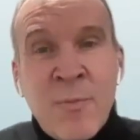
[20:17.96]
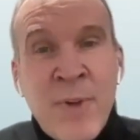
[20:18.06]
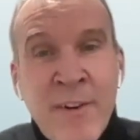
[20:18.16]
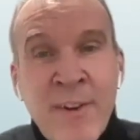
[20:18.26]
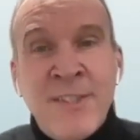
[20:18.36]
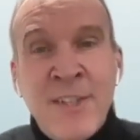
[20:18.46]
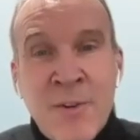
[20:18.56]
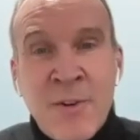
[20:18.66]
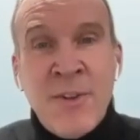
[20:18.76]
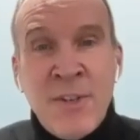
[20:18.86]
parents did
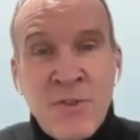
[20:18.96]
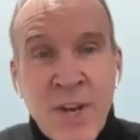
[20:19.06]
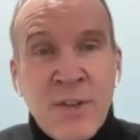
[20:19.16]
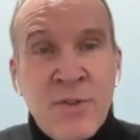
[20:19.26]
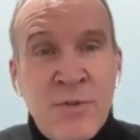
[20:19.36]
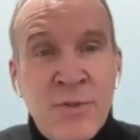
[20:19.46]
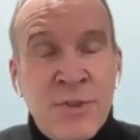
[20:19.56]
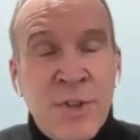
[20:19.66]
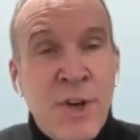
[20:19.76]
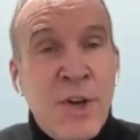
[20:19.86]
all the
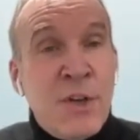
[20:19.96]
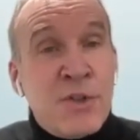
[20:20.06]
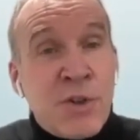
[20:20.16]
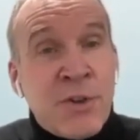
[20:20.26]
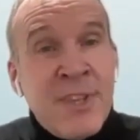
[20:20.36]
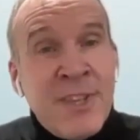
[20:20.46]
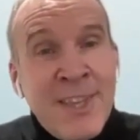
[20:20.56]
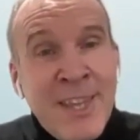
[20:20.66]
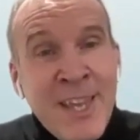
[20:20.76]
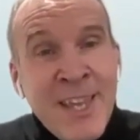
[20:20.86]
injections, so
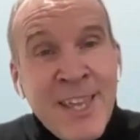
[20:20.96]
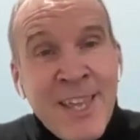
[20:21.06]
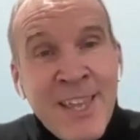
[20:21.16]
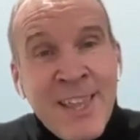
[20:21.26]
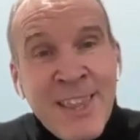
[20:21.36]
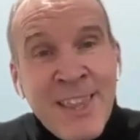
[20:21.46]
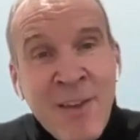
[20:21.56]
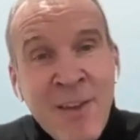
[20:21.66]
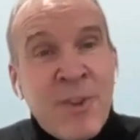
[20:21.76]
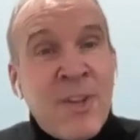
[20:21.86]
they
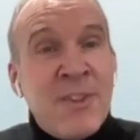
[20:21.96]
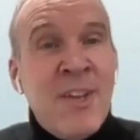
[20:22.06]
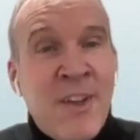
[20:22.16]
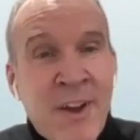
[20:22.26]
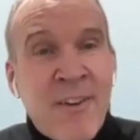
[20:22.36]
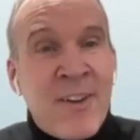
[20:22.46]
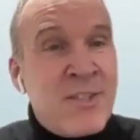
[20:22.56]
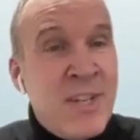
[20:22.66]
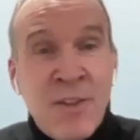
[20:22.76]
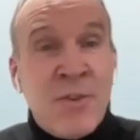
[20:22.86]
were not
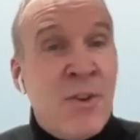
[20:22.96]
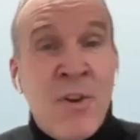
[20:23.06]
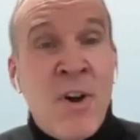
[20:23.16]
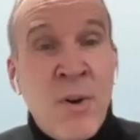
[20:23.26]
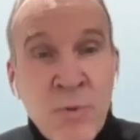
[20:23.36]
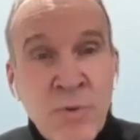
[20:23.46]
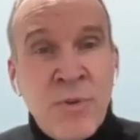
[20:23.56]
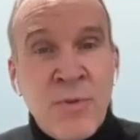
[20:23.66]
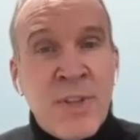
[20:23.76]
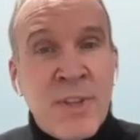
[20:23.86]
encouraged, they don't know how to
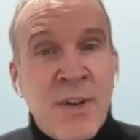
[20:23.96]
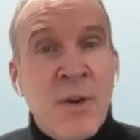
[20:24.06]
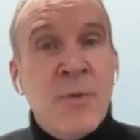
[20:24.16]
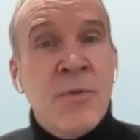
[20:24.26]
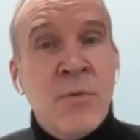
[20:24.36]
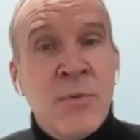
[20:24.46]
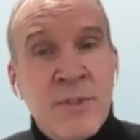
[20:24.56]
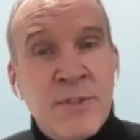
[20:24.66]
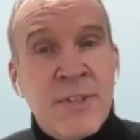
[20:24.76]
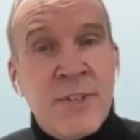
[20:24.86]
do it, how to do
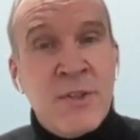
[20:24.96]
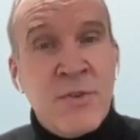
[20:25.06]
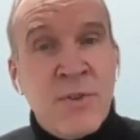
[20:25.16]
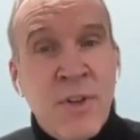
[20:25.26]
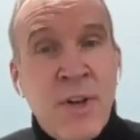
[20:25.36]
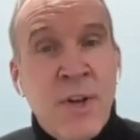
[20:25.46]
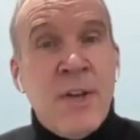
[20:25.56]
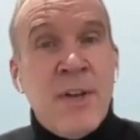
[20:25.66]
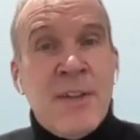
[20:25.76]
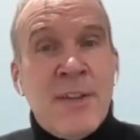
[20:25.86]
this transition.
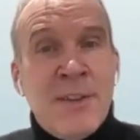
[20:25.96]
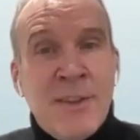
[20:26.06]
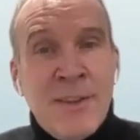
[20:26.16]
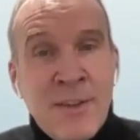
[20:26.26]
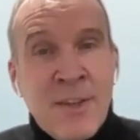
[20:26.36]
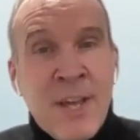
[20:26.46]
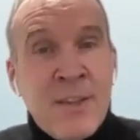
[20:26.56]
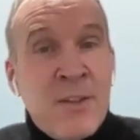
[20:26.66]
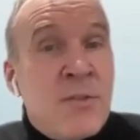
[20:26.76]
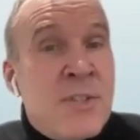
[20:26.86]

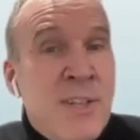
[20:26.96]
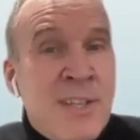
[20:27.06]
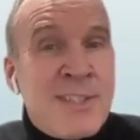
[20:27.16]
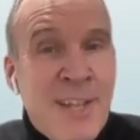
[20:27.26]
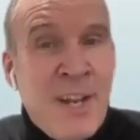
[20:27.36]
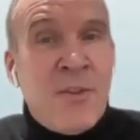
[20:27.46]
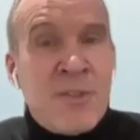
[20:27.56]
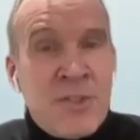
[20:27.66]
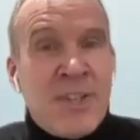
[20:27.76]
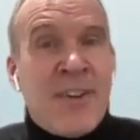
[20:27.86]
And you see, that's
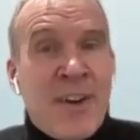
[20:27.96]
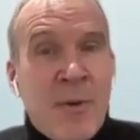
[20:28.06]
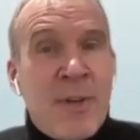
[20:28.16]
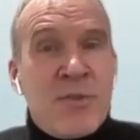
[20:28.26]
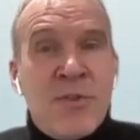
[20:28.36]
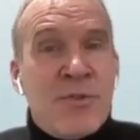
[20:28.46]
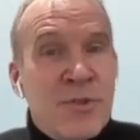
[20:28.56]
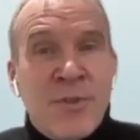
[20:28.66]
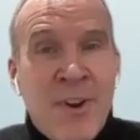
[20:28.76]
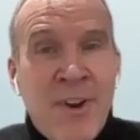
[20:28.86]
another general question.
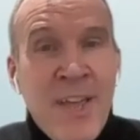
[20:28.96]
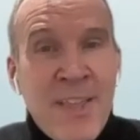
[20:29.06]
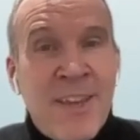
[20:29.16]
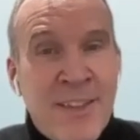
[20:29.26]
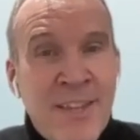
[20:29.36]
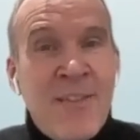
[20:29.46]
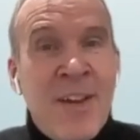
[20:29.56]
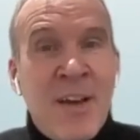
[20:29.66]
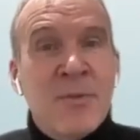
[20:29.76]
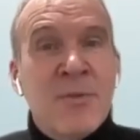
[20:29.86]
Sooner or later, they
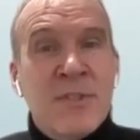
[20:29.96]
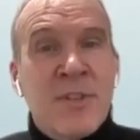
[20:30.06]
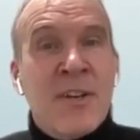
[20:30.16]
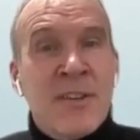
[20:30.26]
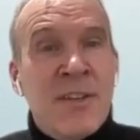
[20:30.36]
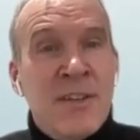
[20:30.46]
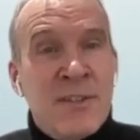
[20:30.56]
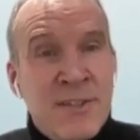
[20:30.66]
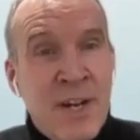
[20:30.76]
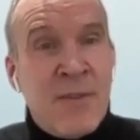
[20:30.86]
will have to start to
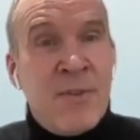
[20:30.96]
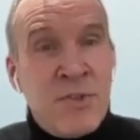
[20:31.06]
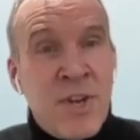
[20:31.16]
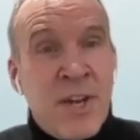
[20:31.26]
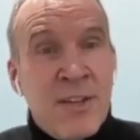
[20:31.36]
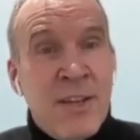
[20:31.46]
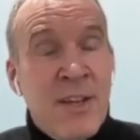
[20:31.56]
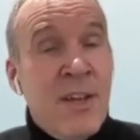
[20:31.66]
self-inject.